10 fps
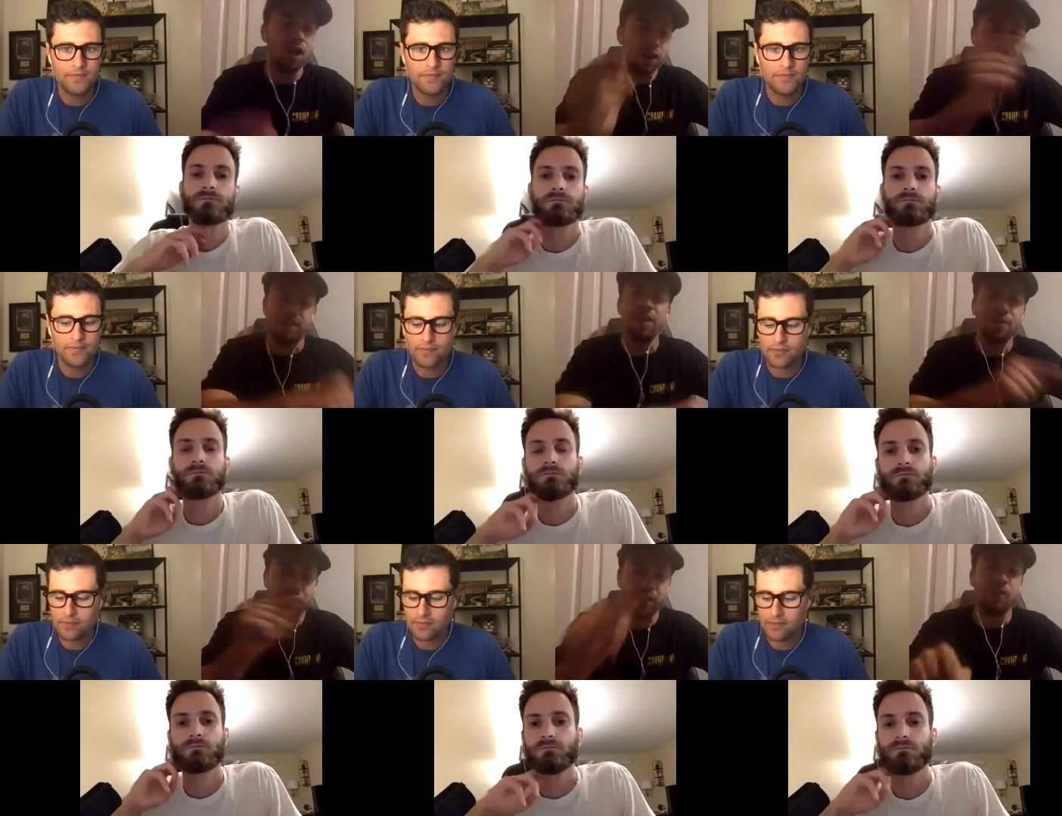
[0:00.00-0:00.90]
Speaker 1: zero to
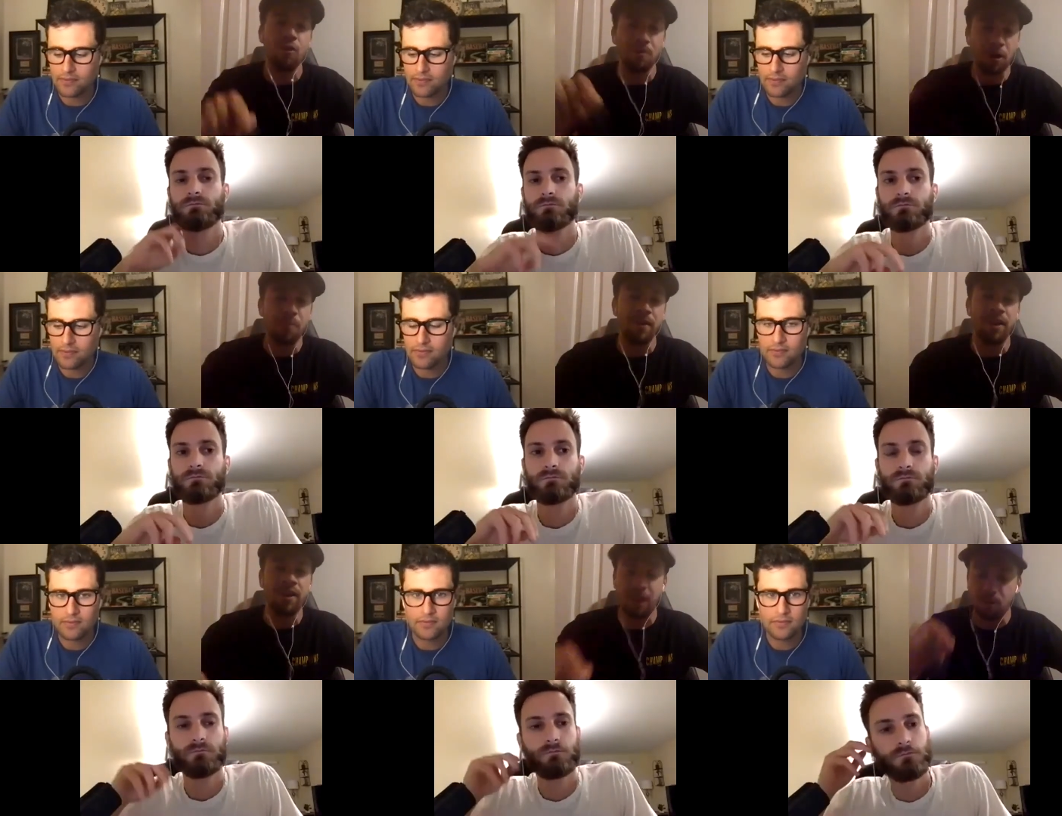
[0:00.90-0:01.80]
hero moment
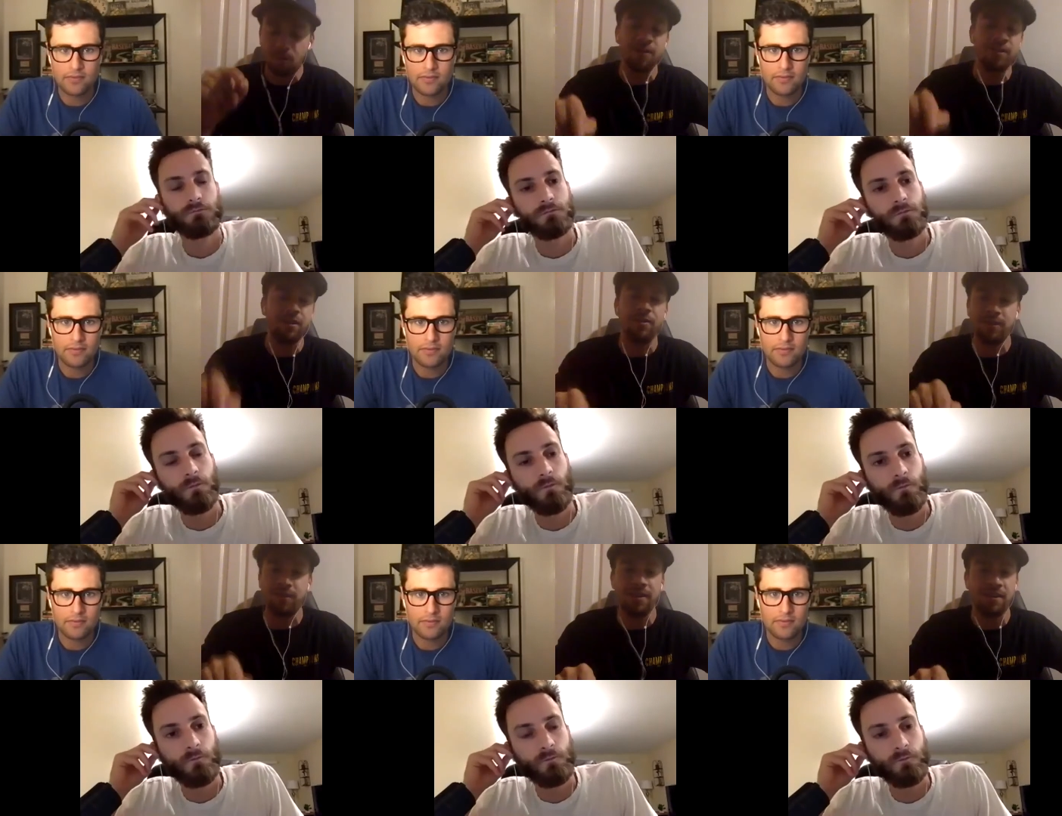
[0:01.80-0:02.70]
in one single
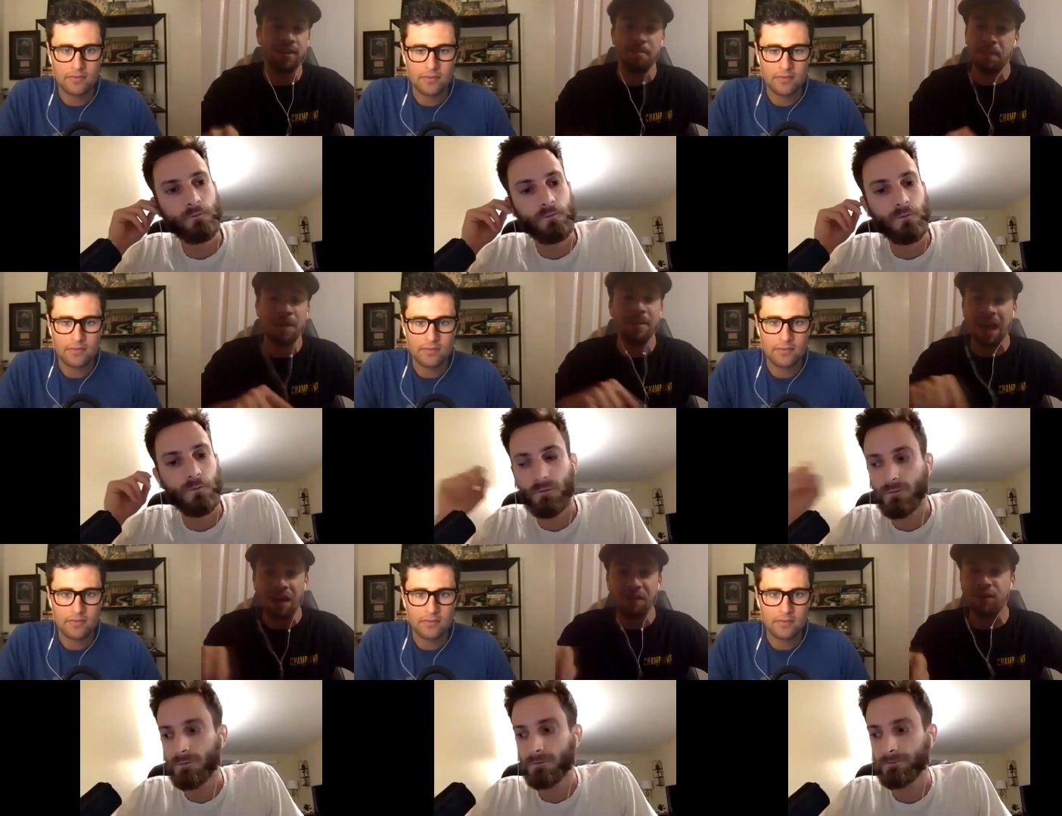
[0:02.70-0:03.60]
season, maybe
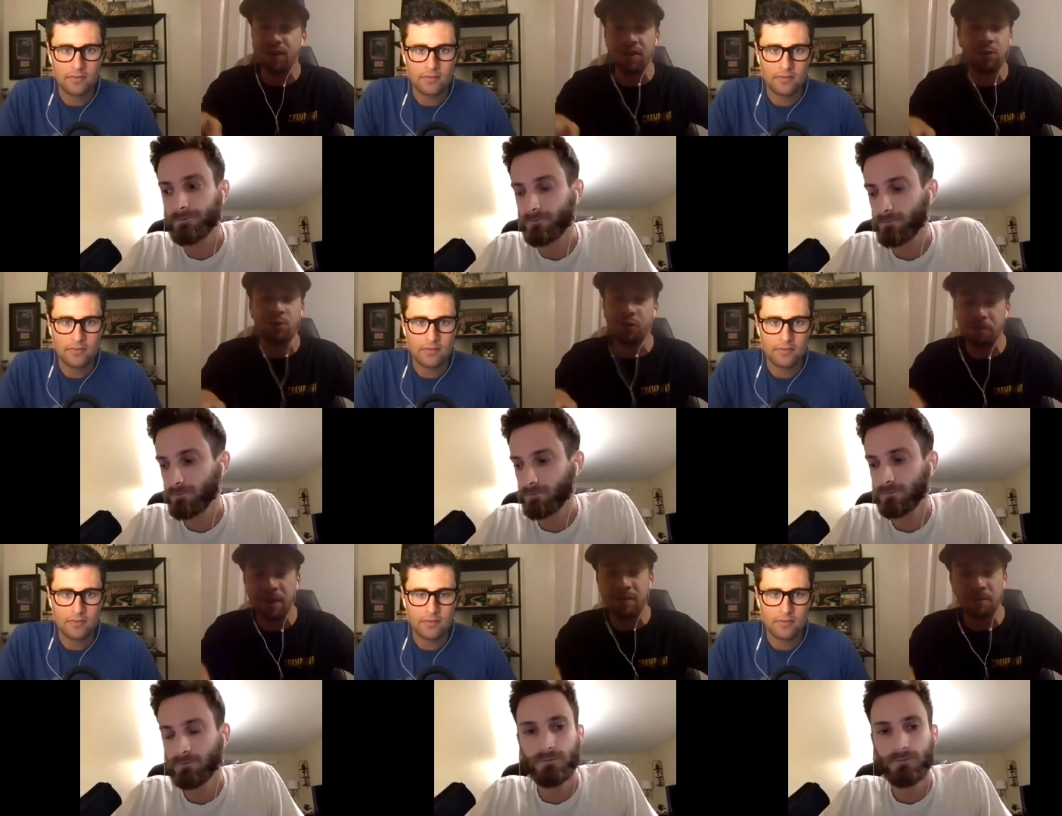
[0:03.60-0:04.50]
ever in the history of
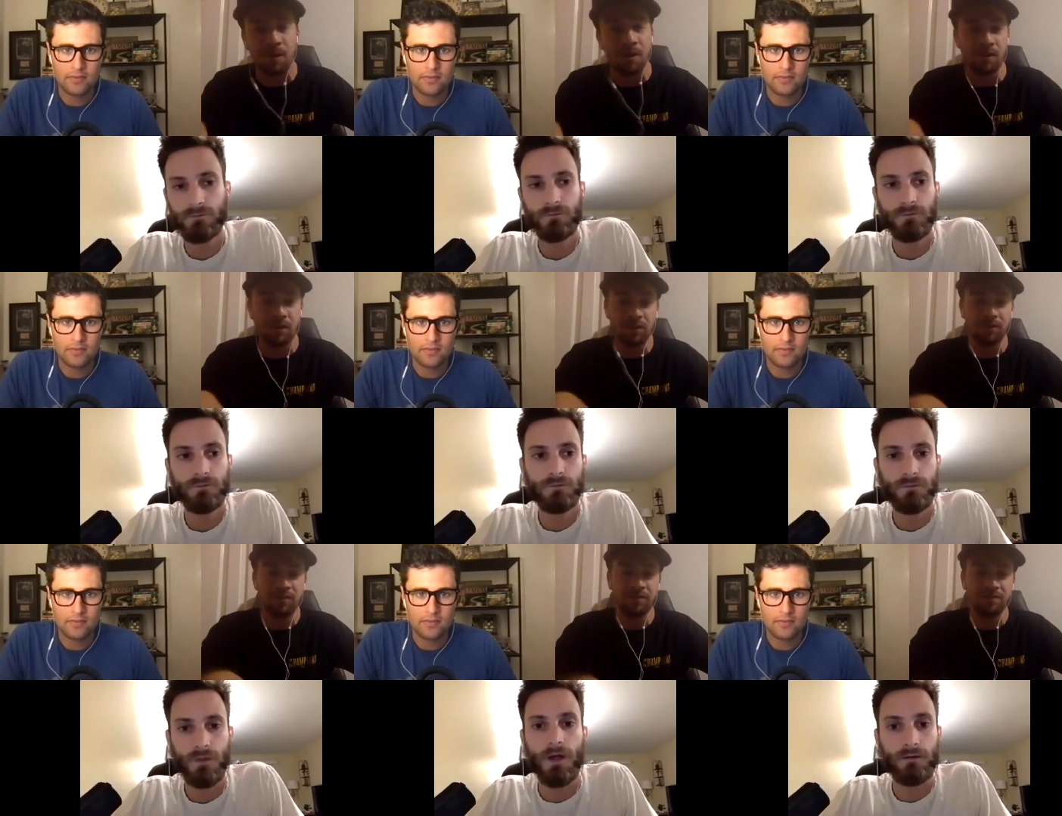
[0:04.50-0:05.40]
baseball.
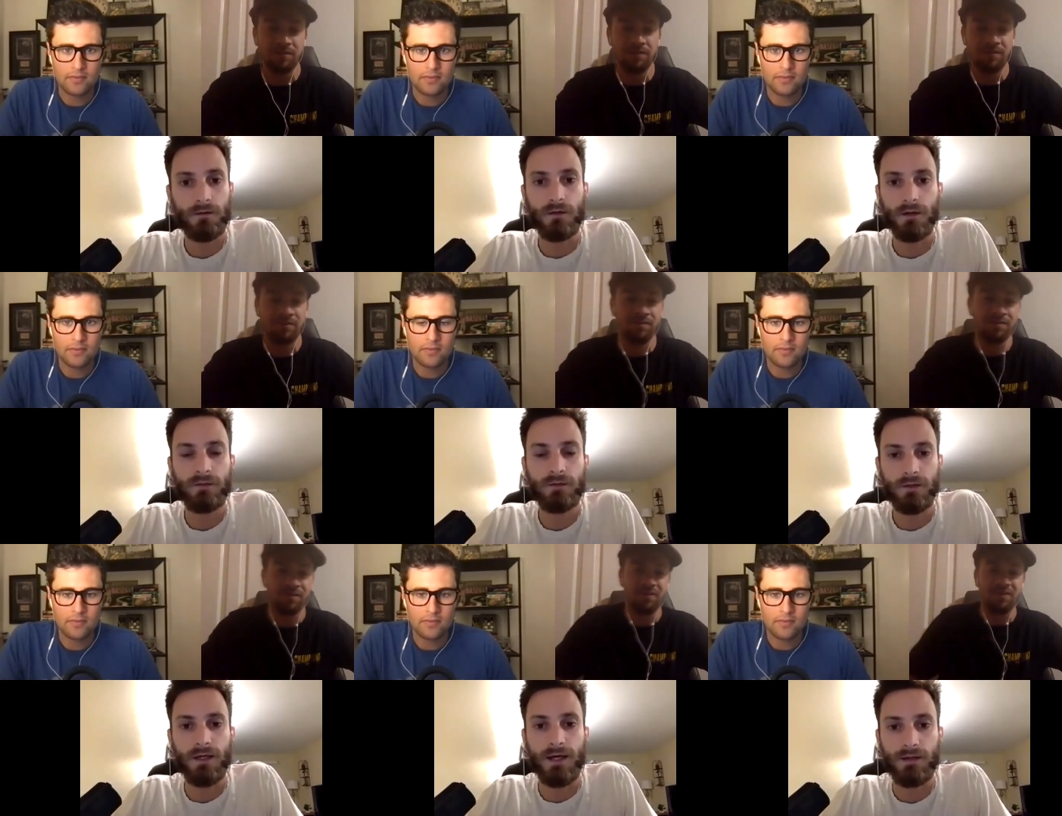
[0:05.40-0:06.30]
Yeah,
Speaker 2: I'll give you
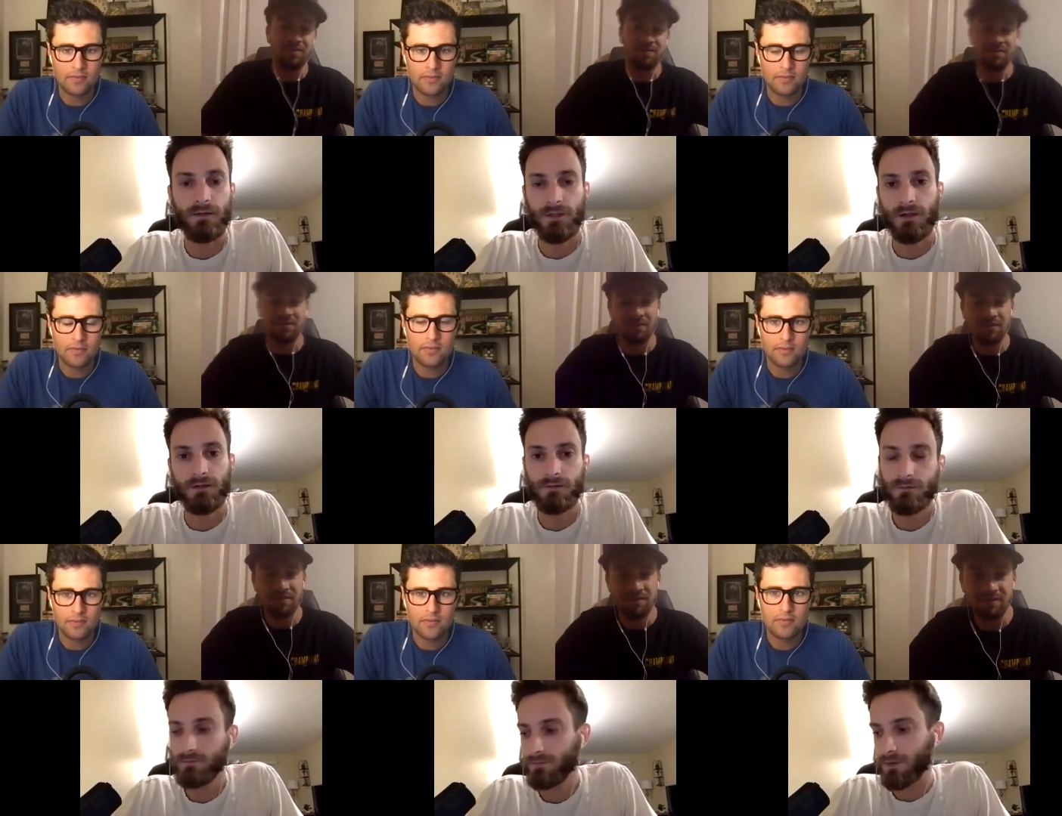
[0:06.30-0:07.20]
that. I mean, I,
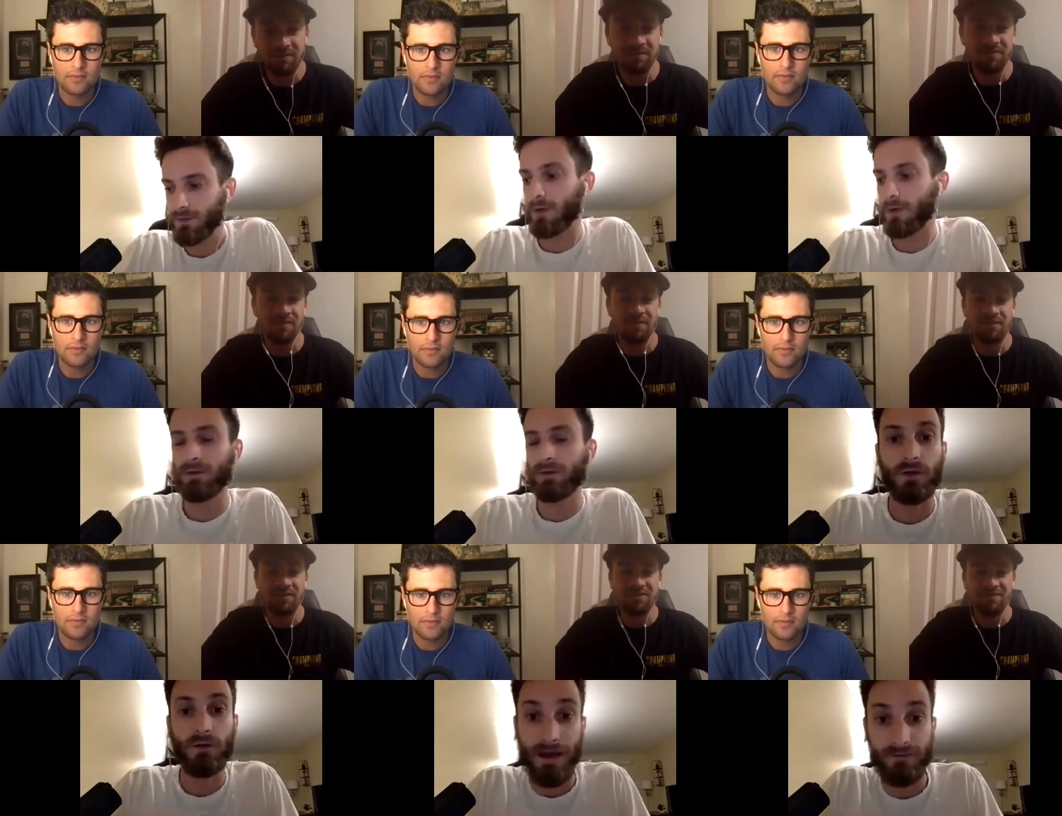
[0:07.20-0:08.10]
I'm not willing to go
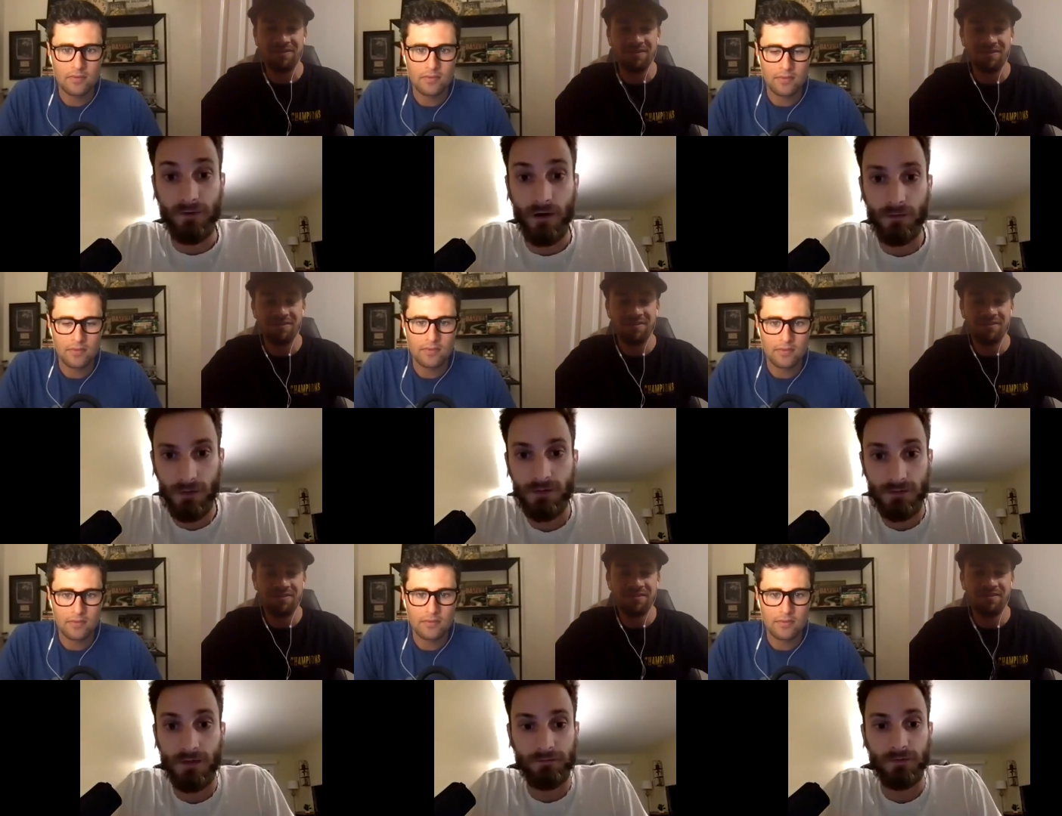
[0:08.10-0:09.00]
that far, but it's
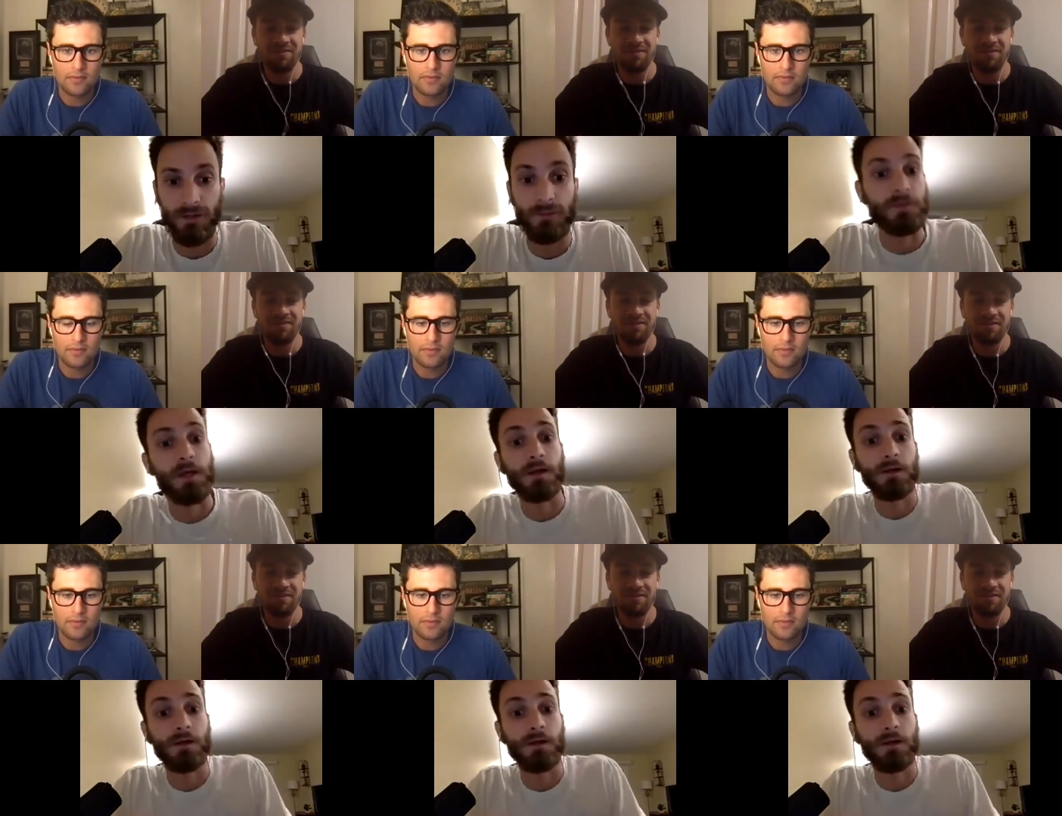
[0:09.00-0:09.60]
definitely up there.